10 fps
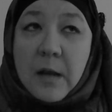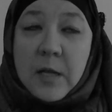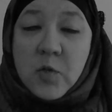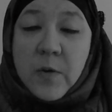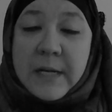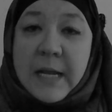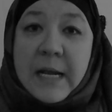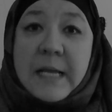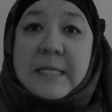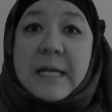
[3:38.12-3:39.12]
joined
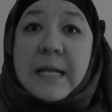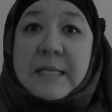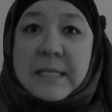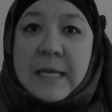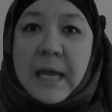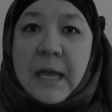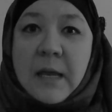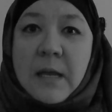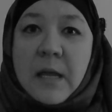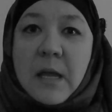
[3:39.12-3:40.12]
in and started singing
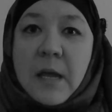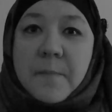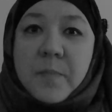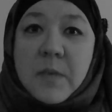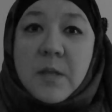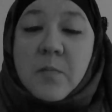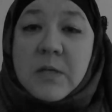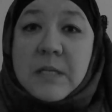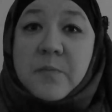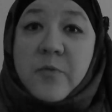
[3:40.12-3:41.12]
the
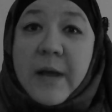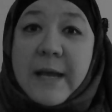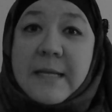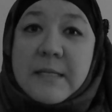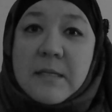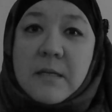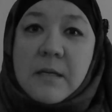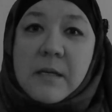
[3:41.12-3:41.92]
Muslim prayers.